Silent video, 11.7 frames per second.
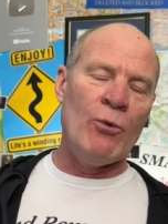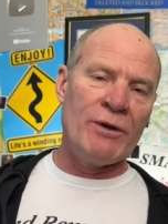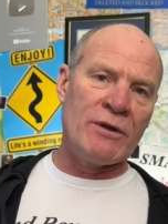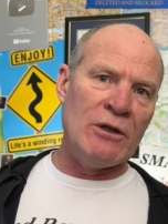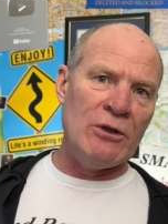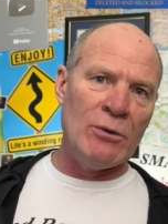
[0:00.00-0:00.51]
with
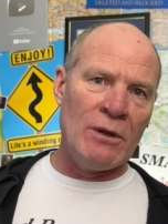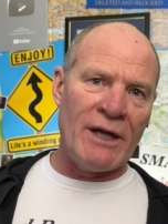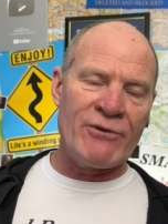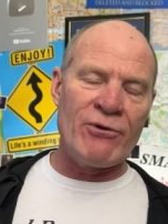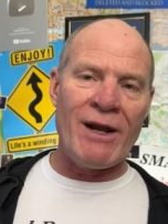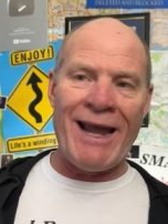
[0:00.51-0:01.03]
the new
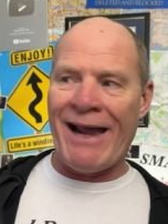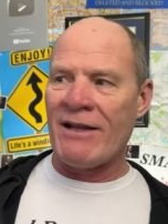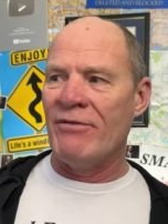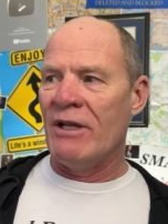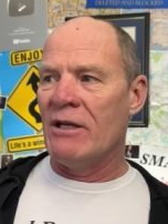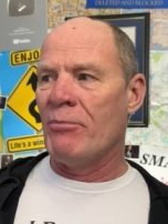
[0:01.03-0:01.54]
electric
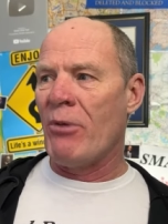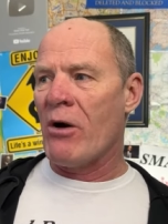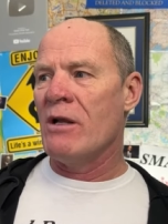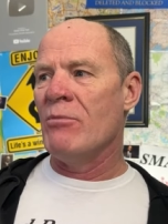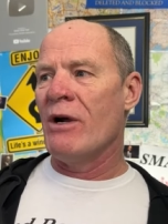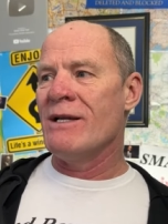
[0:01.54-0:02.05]
activated
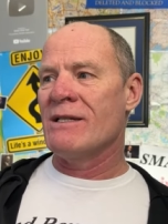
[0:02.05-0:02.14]
parking brakes